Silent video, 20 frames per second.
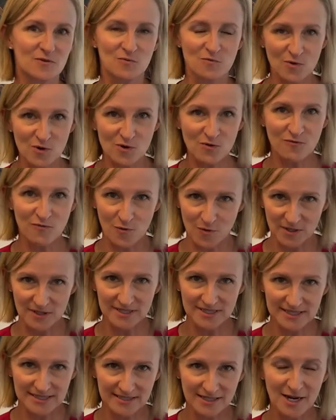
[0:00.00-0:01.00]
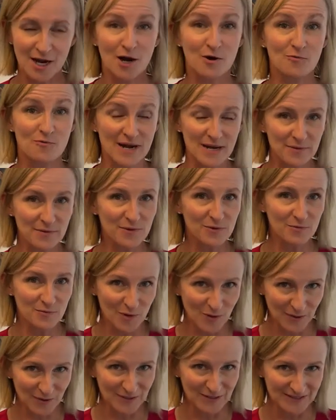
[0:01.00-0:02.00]
workforce around the
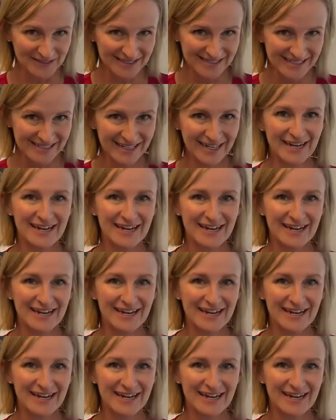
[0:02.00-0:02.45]
world,